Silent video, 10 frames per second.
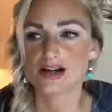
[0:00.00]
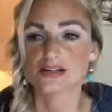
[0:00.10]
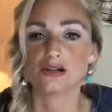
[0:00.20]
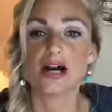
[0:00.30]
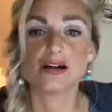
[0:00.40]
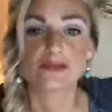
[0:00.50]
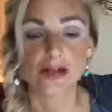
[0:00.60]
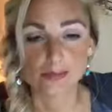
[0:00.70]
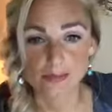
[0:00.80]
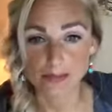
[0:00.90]
to cover
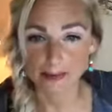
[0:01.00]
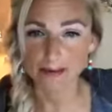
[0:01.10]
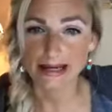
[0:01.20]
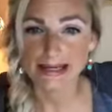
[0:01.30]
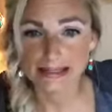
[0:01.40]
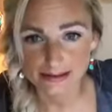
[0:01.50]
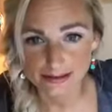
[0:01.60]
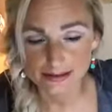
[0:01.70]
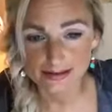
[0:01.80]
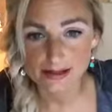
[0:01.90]
up my pain.